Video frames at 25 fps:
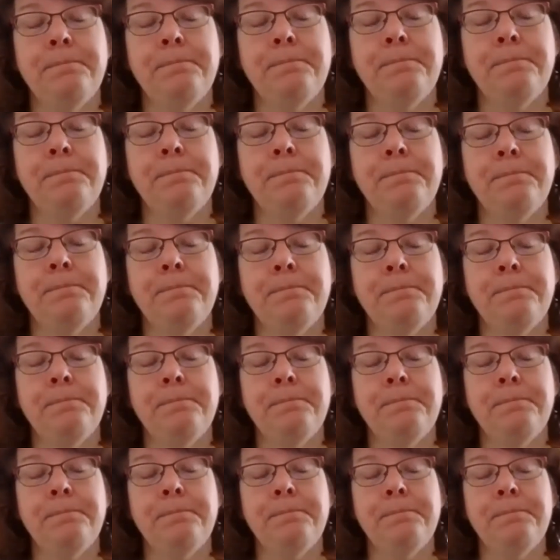You will
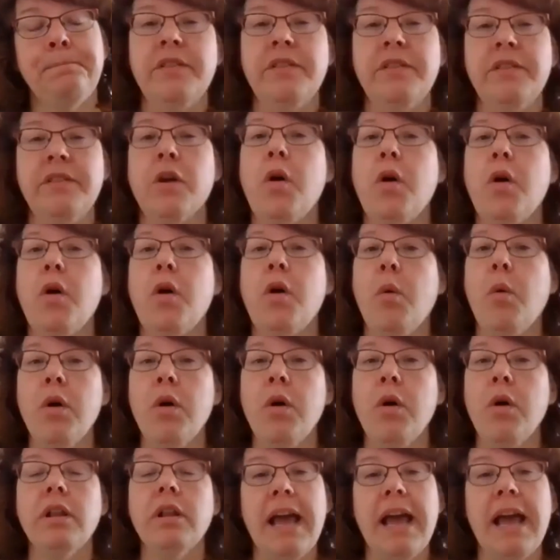find the core
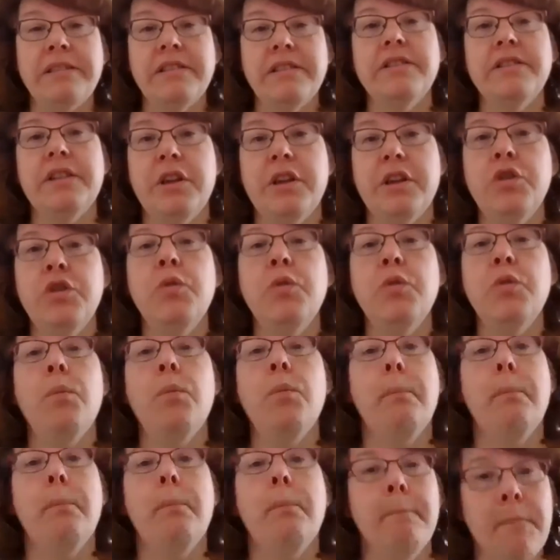classes that you
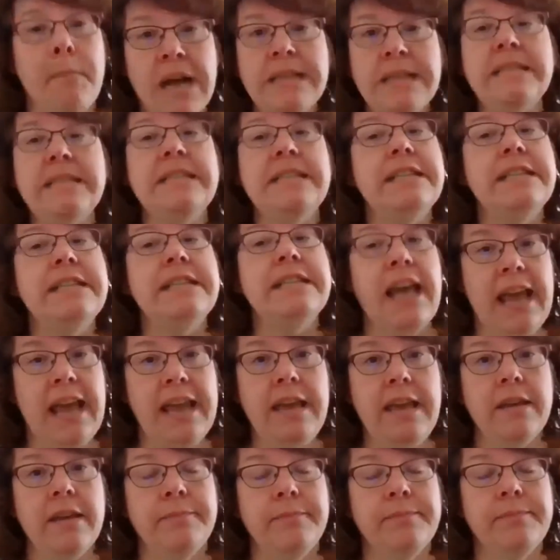must take, so you
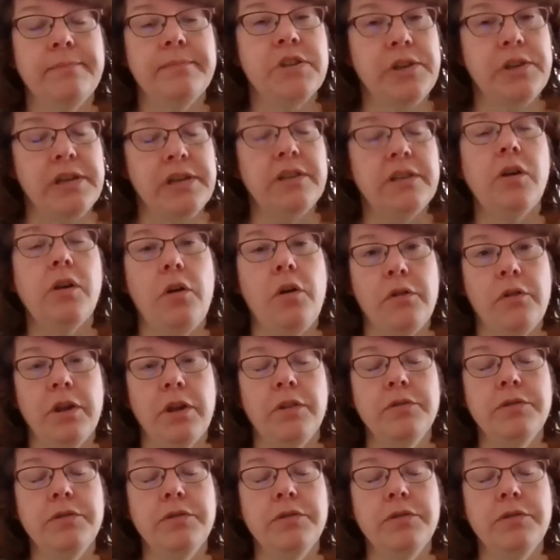need to look over those.